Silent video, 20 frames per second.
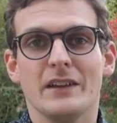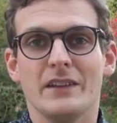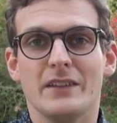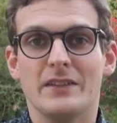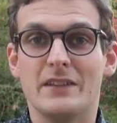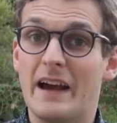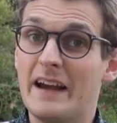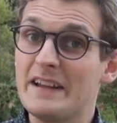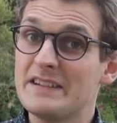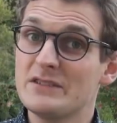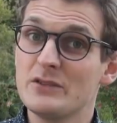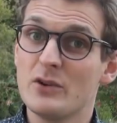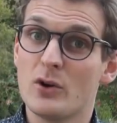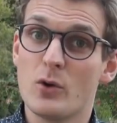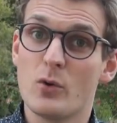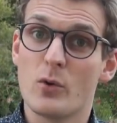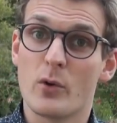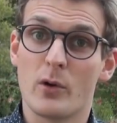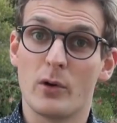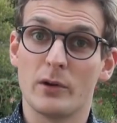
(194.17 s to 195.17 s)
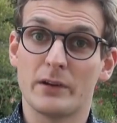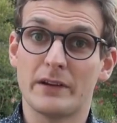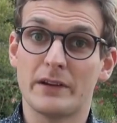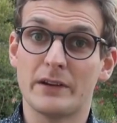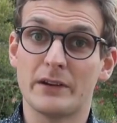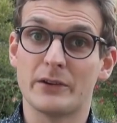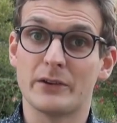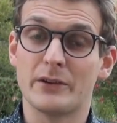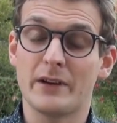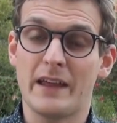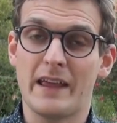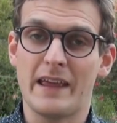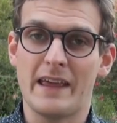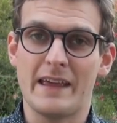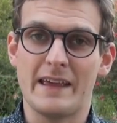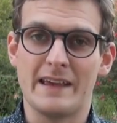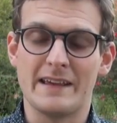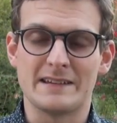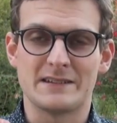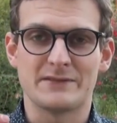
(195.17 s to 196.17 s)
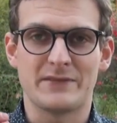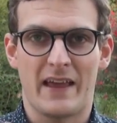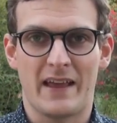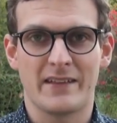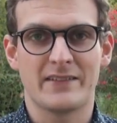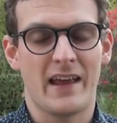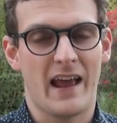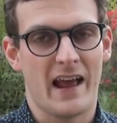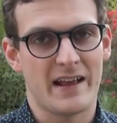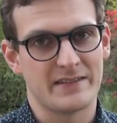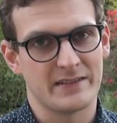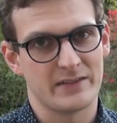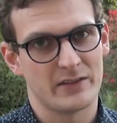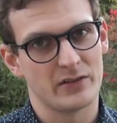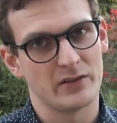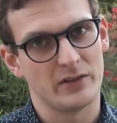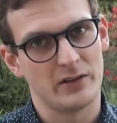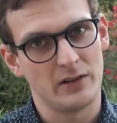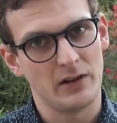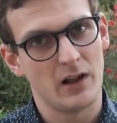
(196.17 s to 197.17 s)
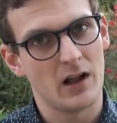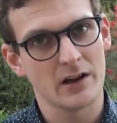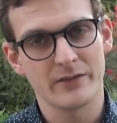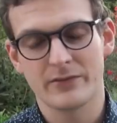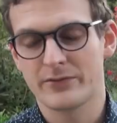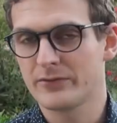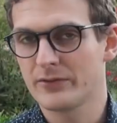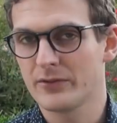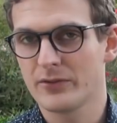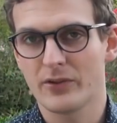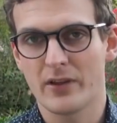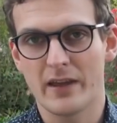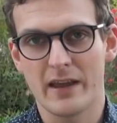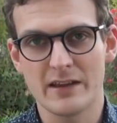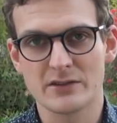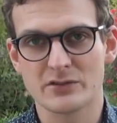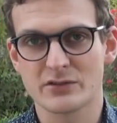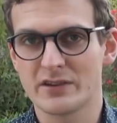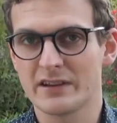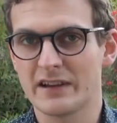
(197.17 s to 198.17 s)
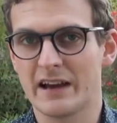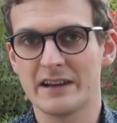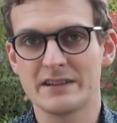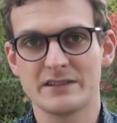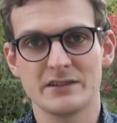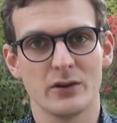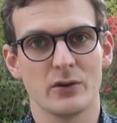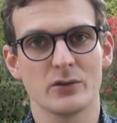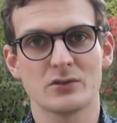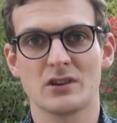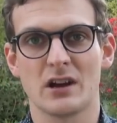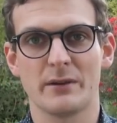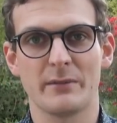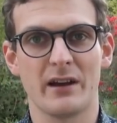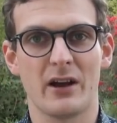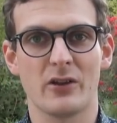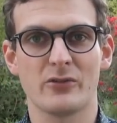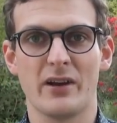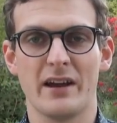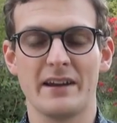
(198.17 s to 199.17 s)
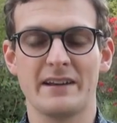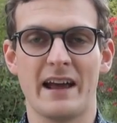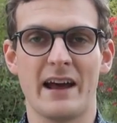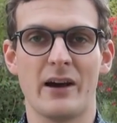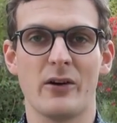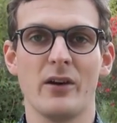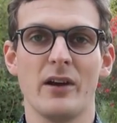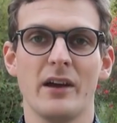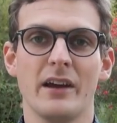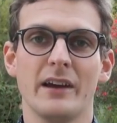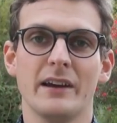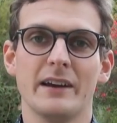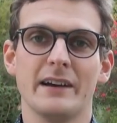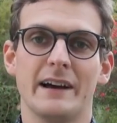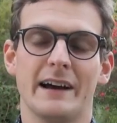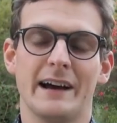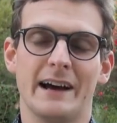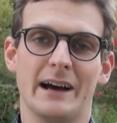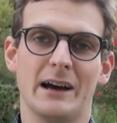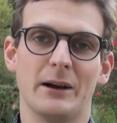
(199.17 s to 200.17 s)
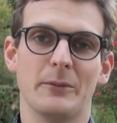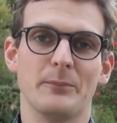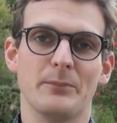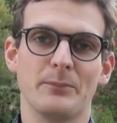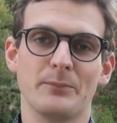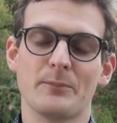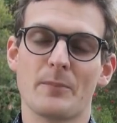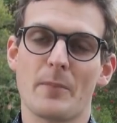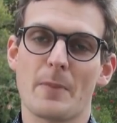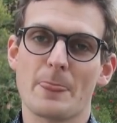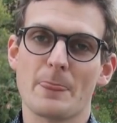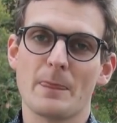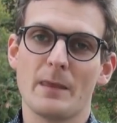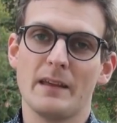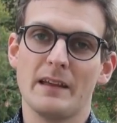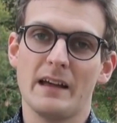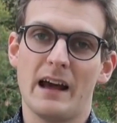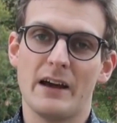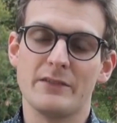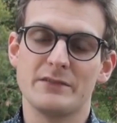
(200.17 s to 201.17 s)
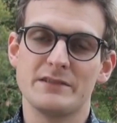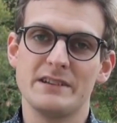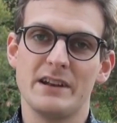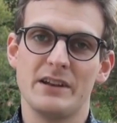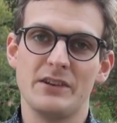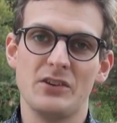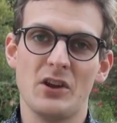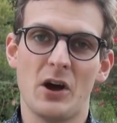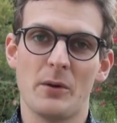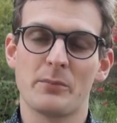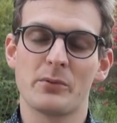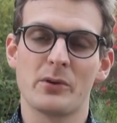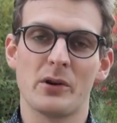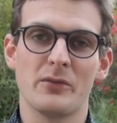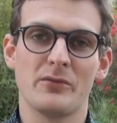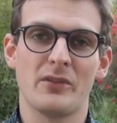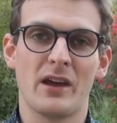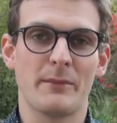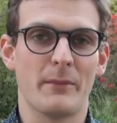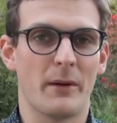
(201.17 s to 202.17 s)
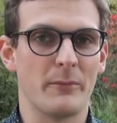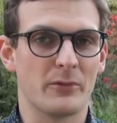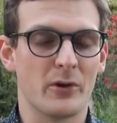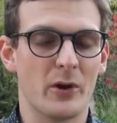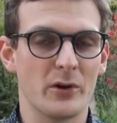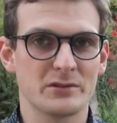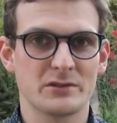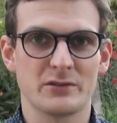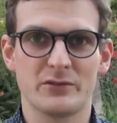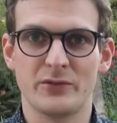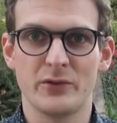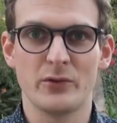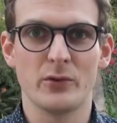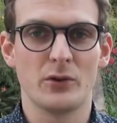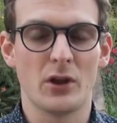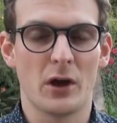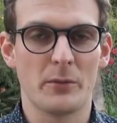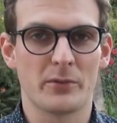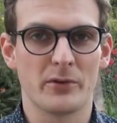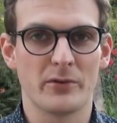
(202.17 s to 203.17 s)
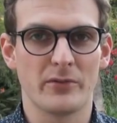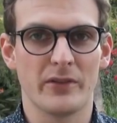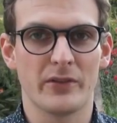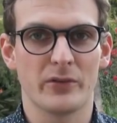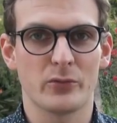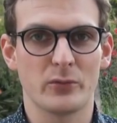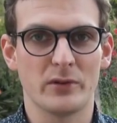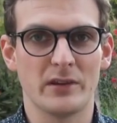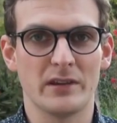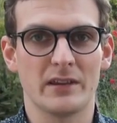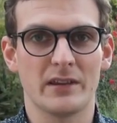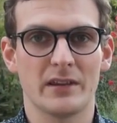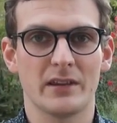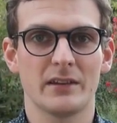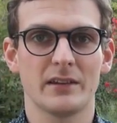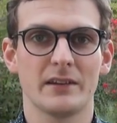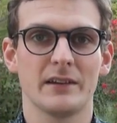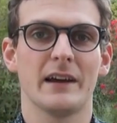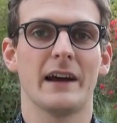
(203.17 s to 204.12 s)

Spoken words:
The ICO world here is fantastic. There's a lot of interesting ICOs coming out right now. I've seen a number of them. I'm going to review a number this week.